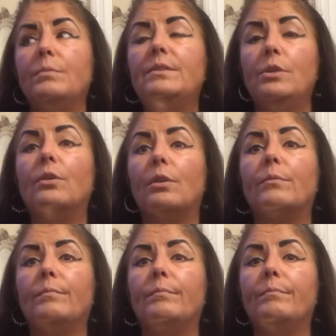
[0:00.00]

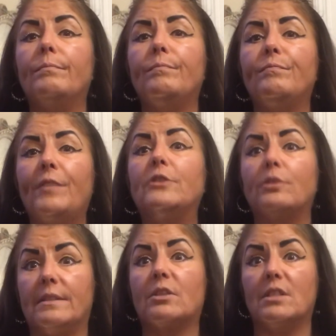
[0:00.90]
your feature
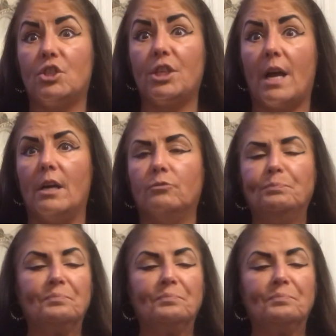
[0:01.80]
that's going to show.